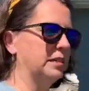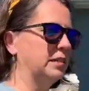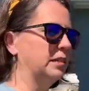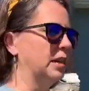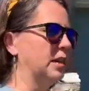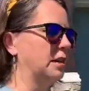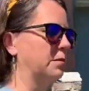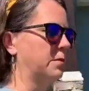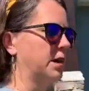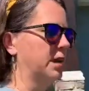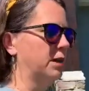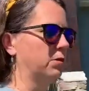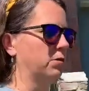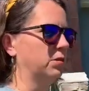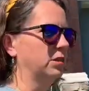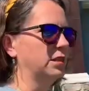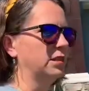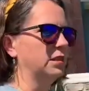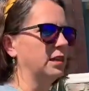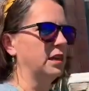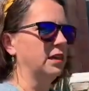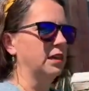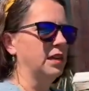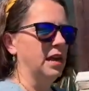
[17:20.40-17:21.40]
son, my oldest
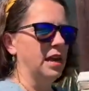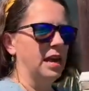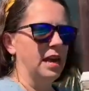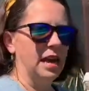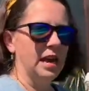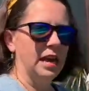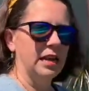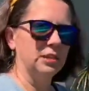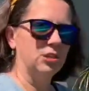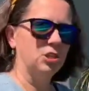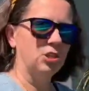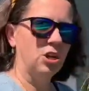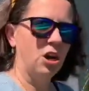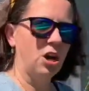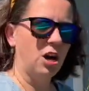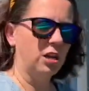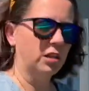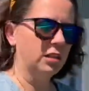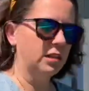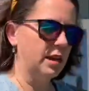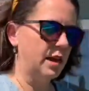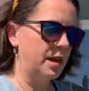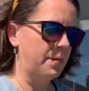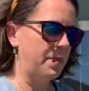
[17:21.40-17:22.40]
son, has
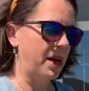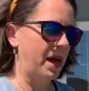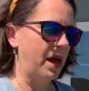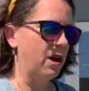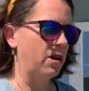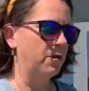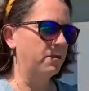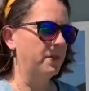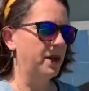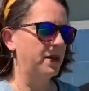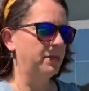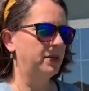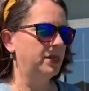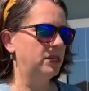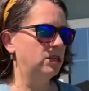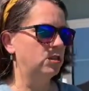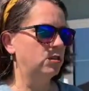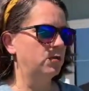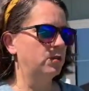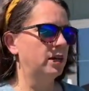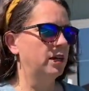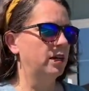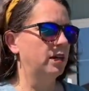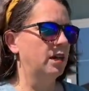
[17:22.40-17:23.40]
talked about maybe
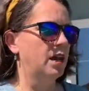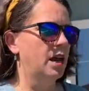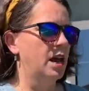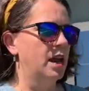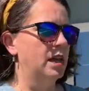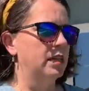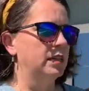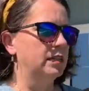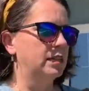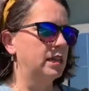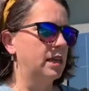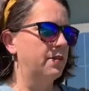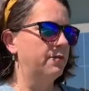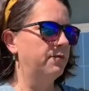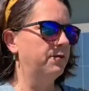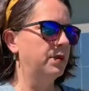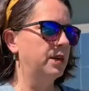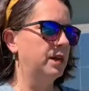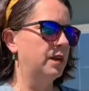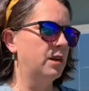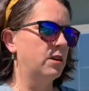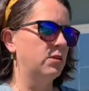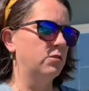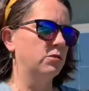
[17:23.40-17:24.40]
doing some
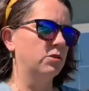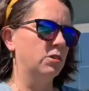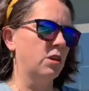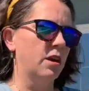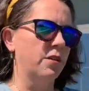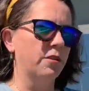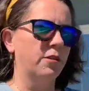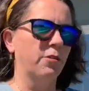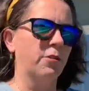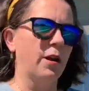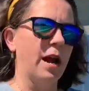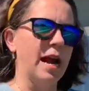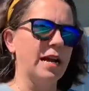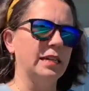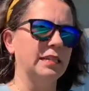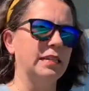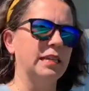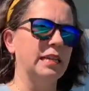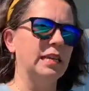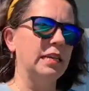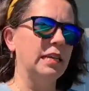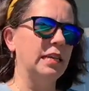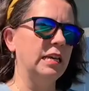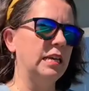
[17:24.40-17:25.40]
videos on the grass.
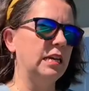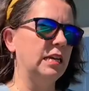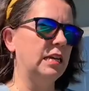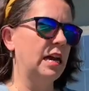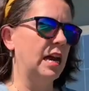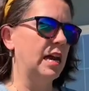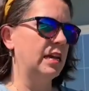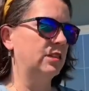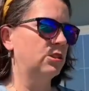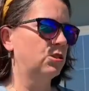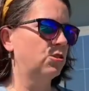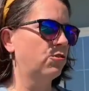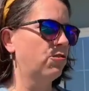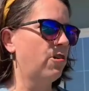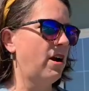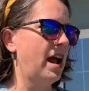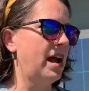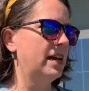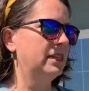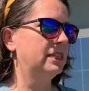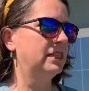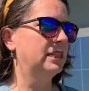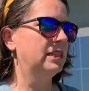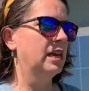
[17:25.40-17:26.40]
He cuts
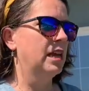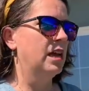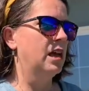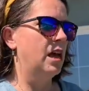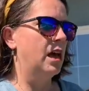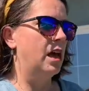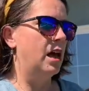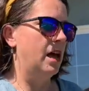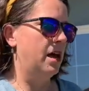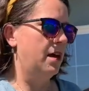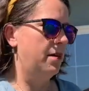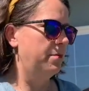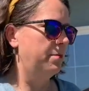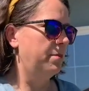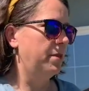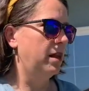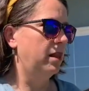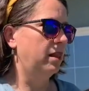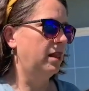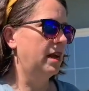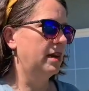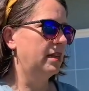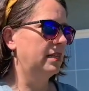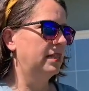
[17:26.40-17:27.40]
grass a
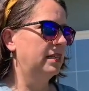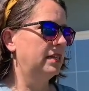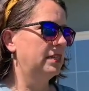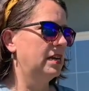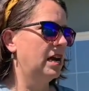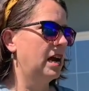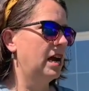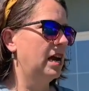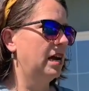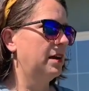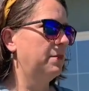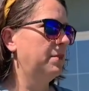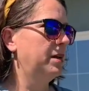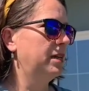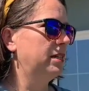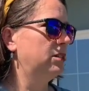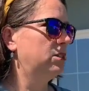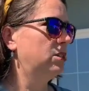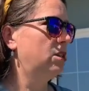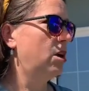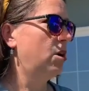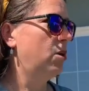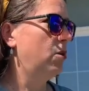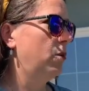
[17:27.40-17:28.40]
lot of the time, and
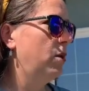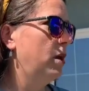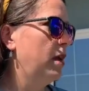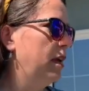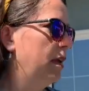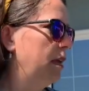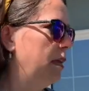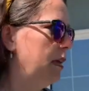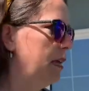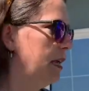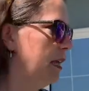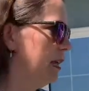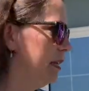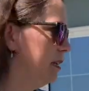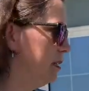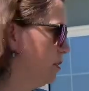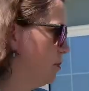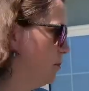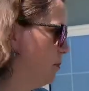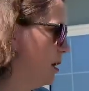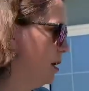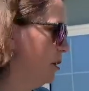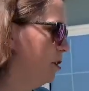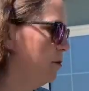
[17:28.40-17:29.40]
so he's the
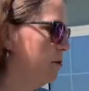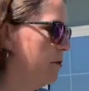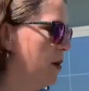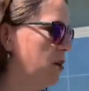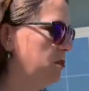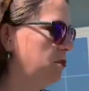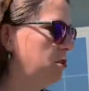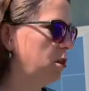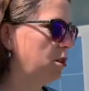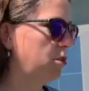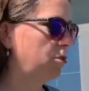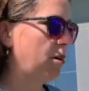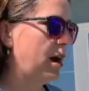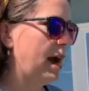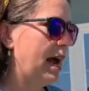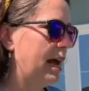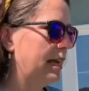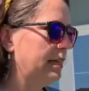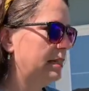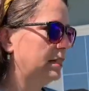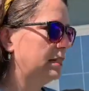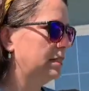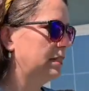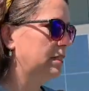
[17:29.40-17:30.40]
one who mows our
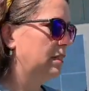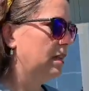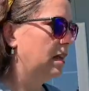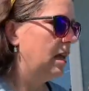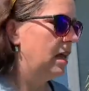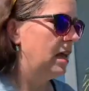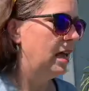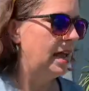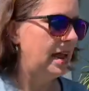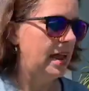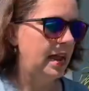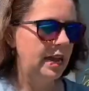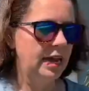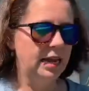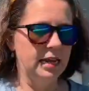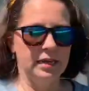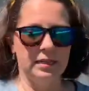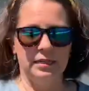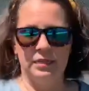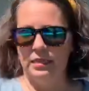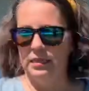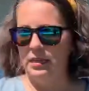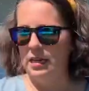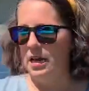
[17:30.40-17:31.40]
grass,
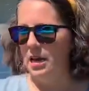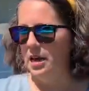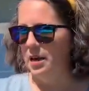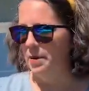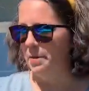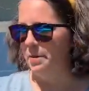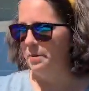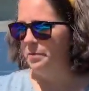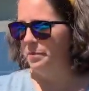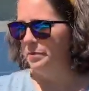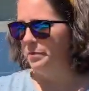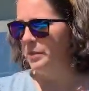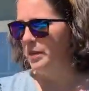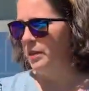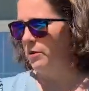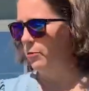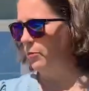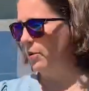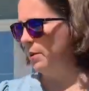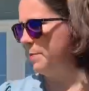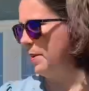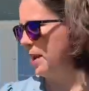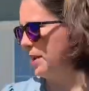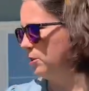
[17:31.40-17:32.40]
and
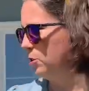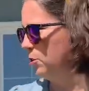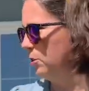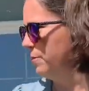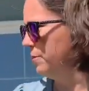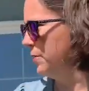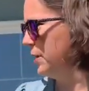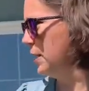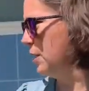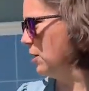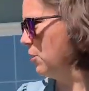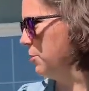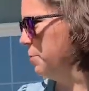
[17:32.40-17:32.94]
we may do a video